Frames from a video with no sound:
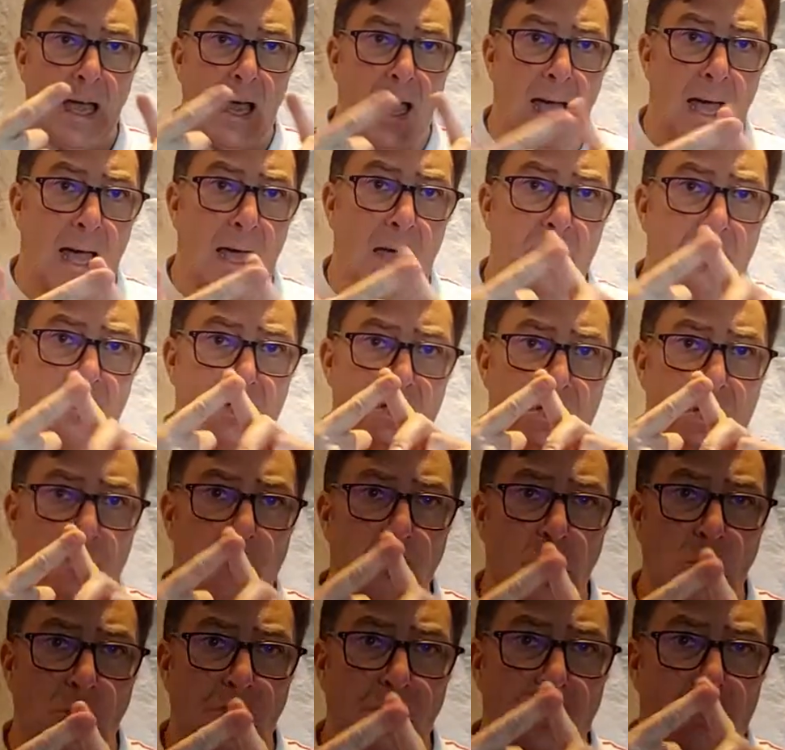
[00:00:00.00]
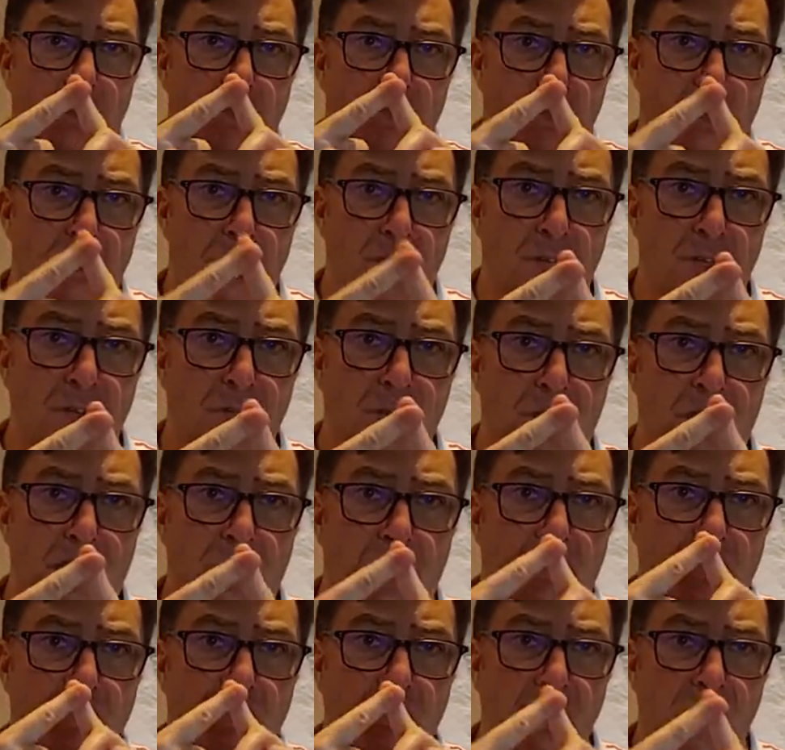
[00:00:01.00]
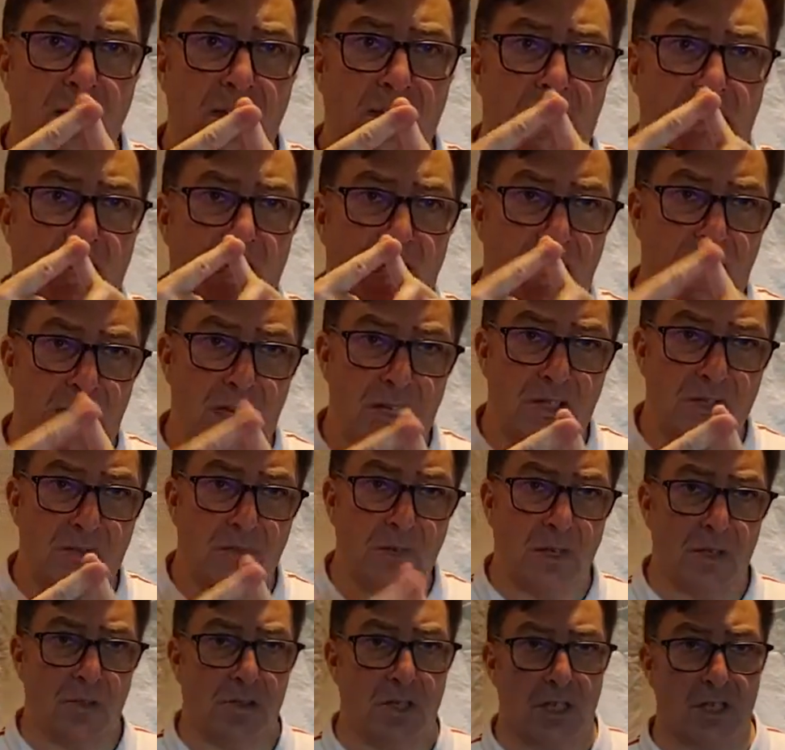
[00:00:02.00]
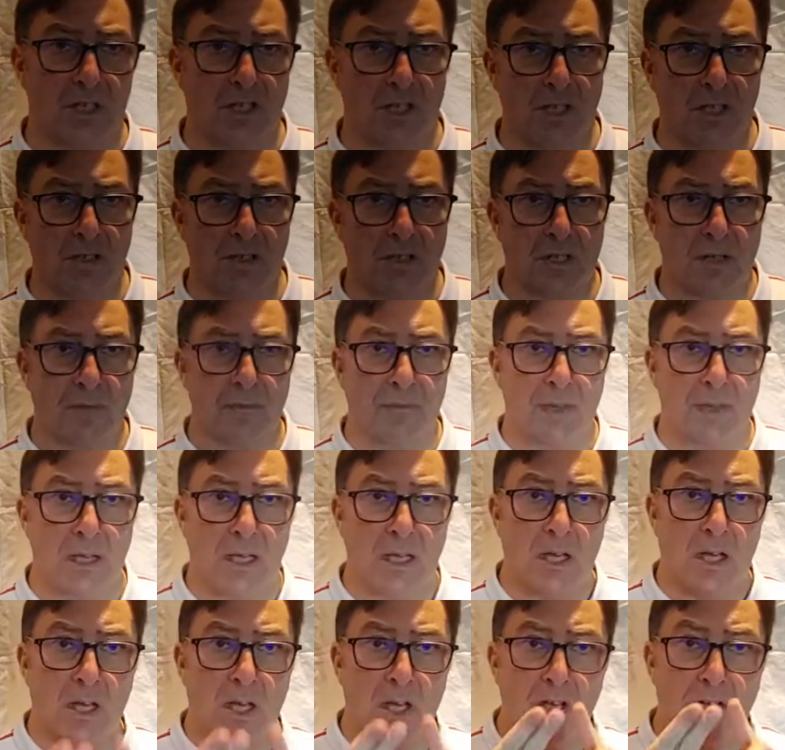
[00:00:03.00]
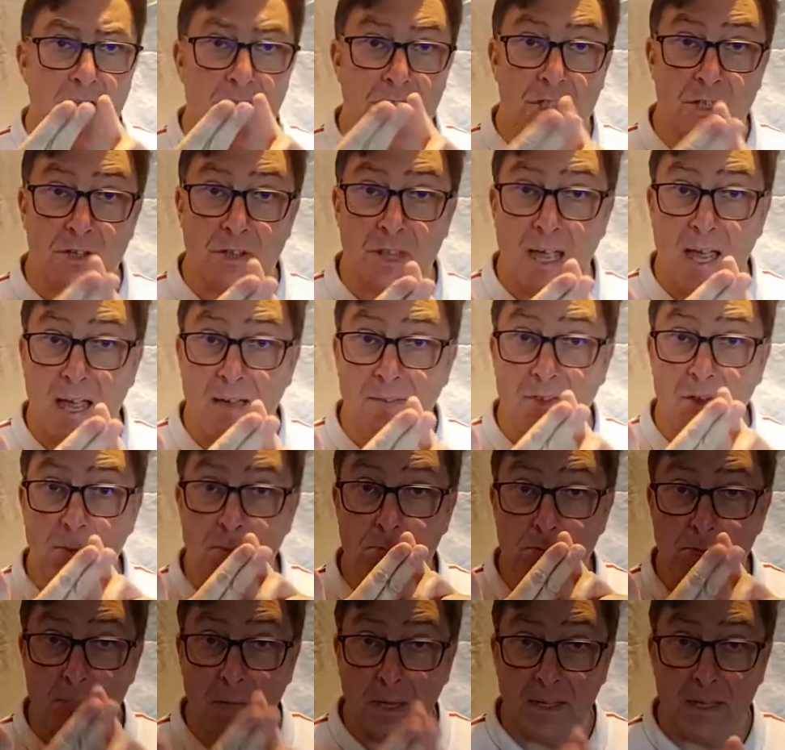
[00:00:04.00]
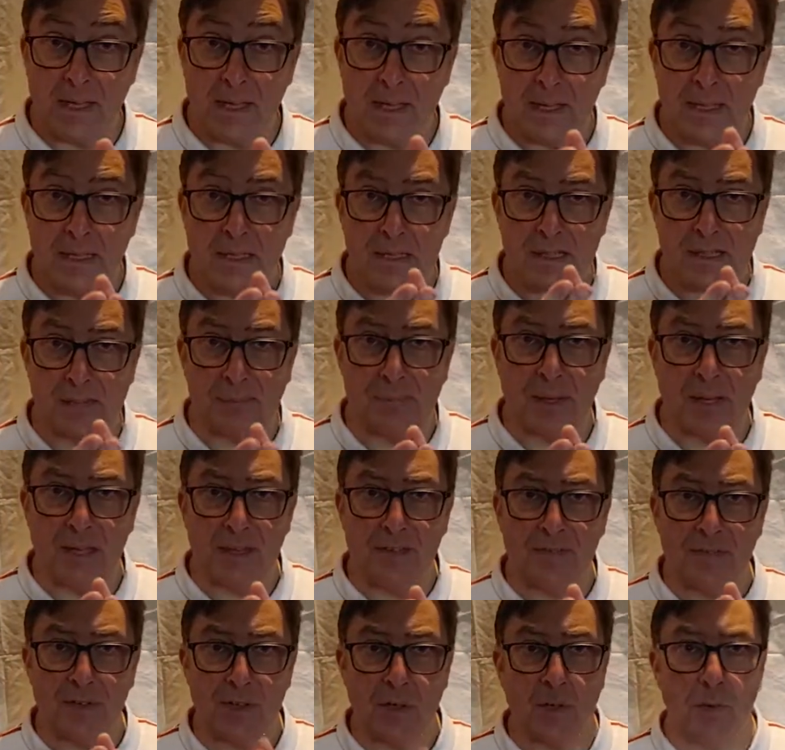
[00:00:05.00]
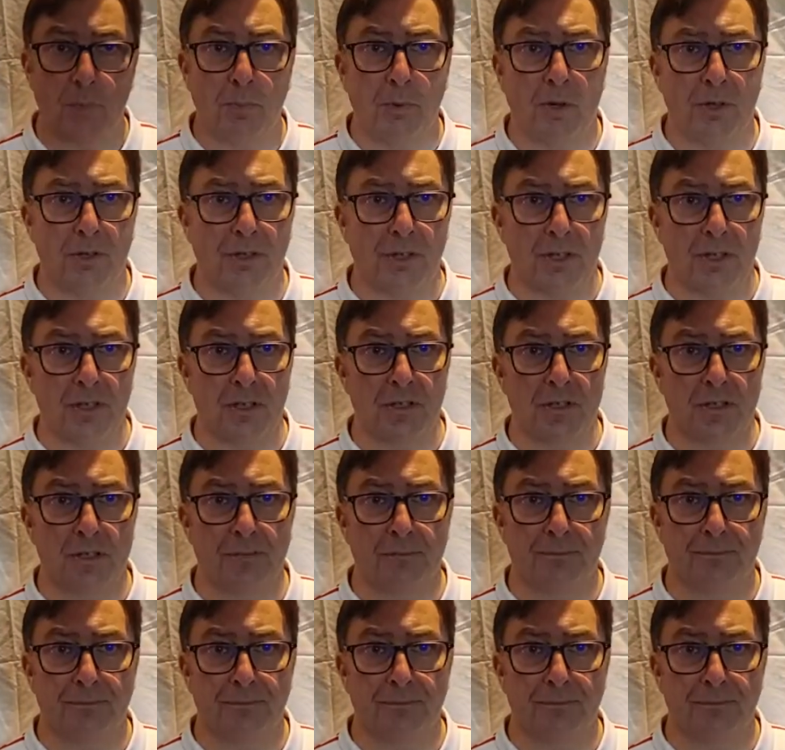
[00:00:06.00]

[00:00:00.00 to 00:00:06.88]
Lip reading: How does the product or service address each of those issues? Do they have the money to pay for your product?